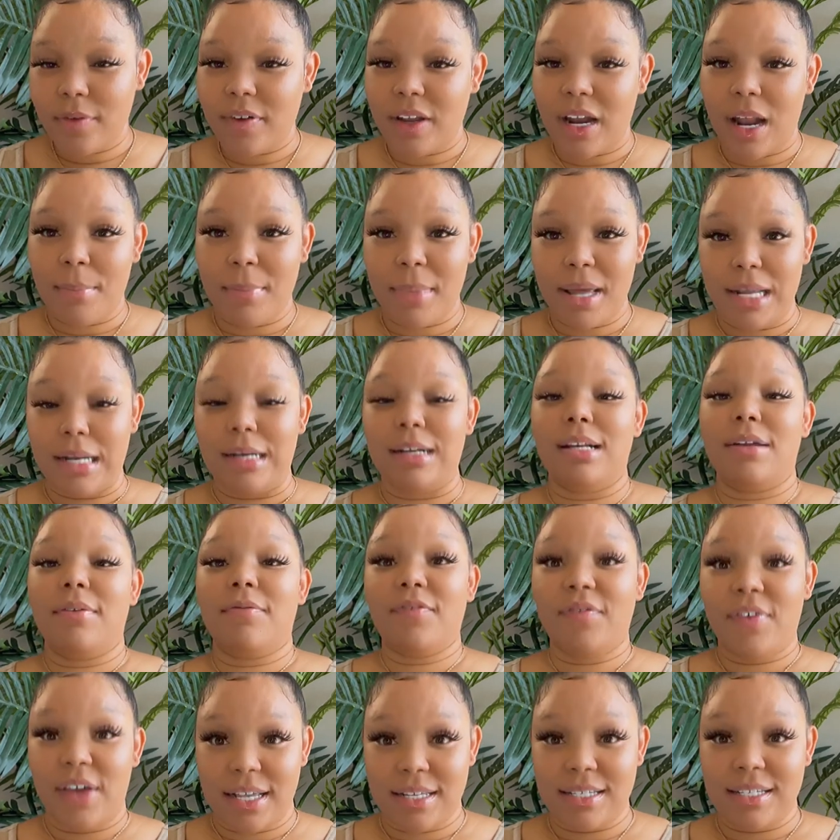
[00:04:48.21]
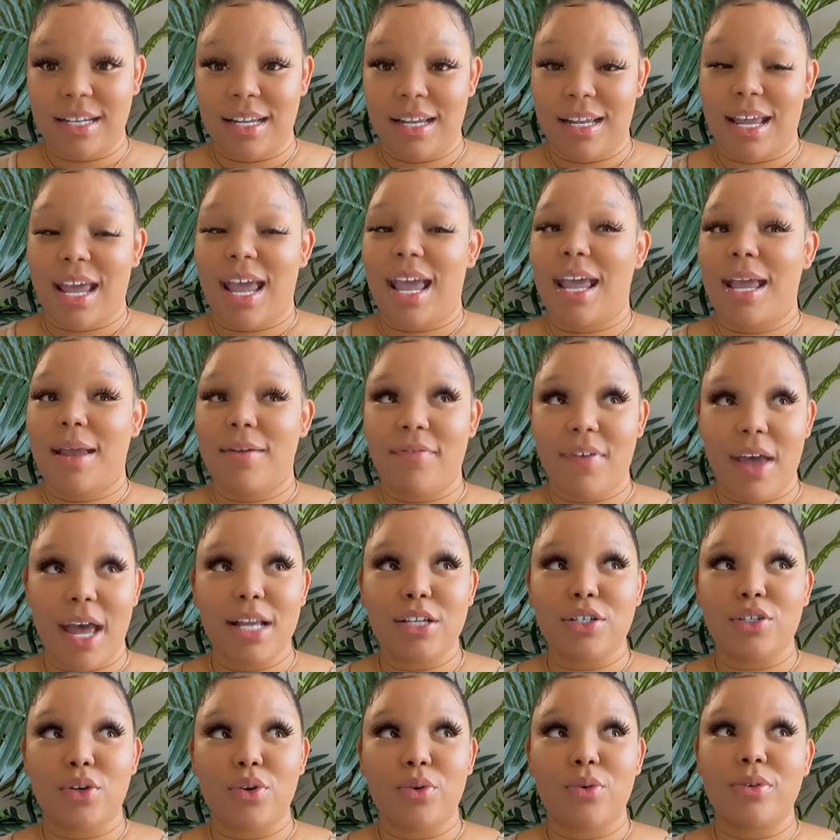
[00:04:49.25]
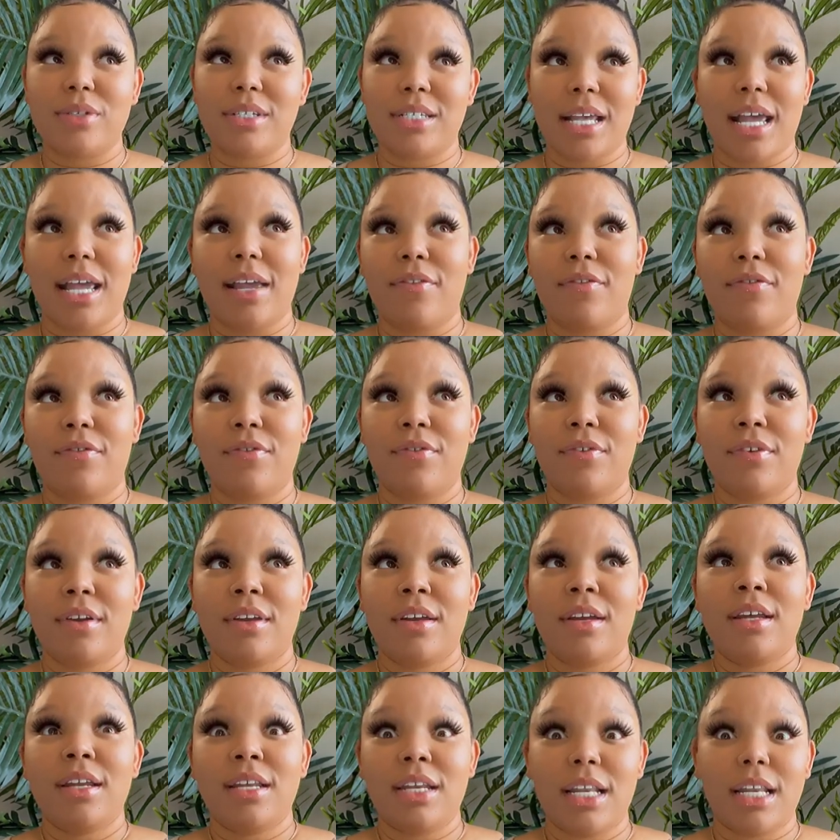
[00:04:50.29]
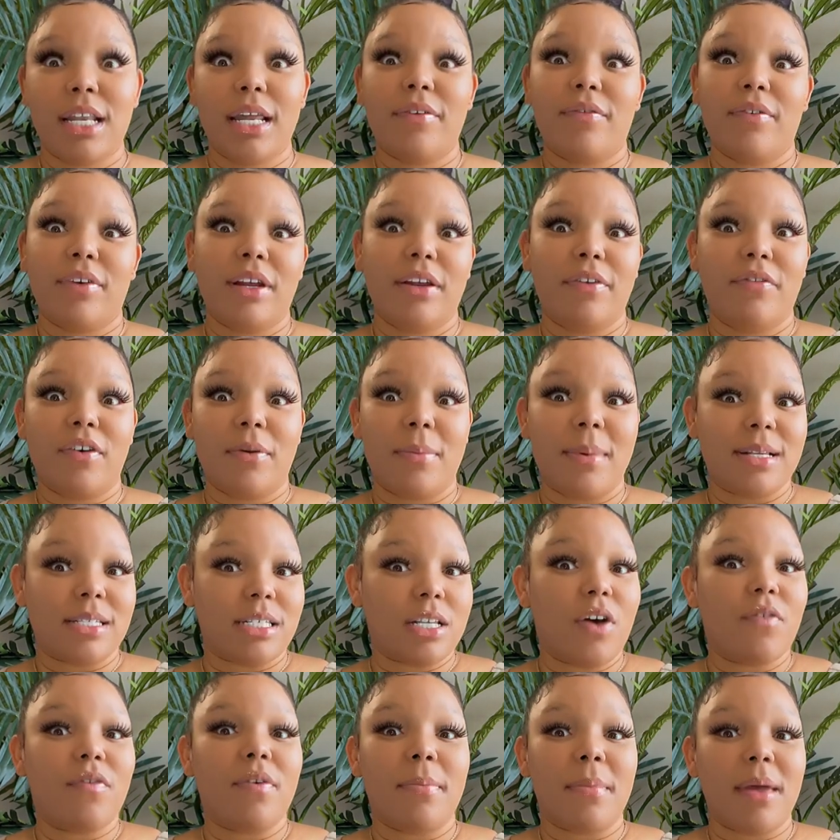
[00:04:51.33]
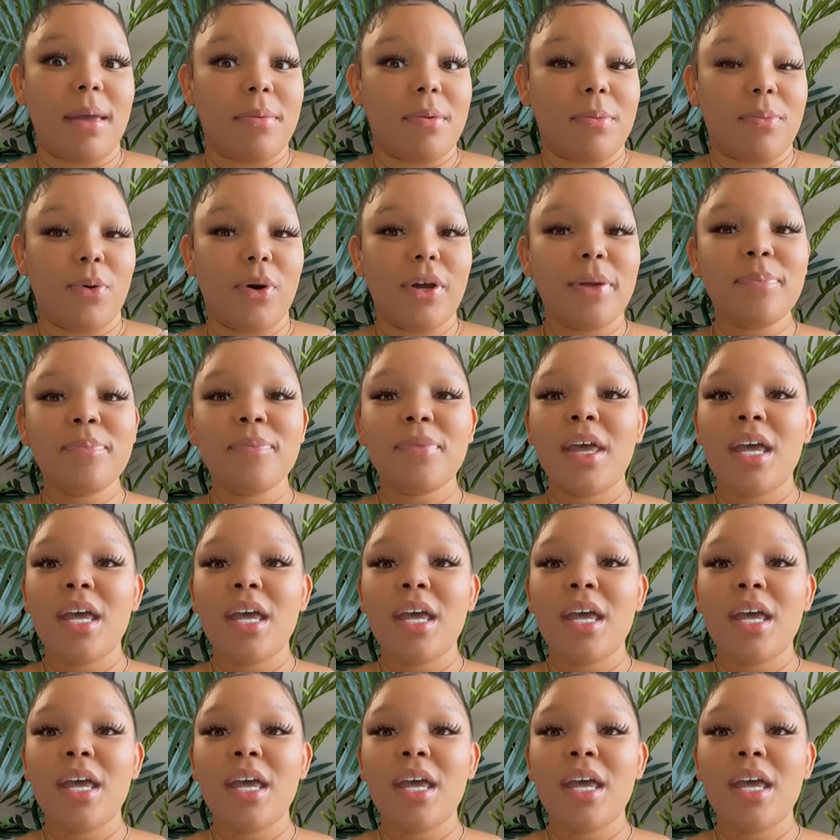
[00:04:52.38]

and I'm manifesting a vaginal safe delivery for myself and baby boy.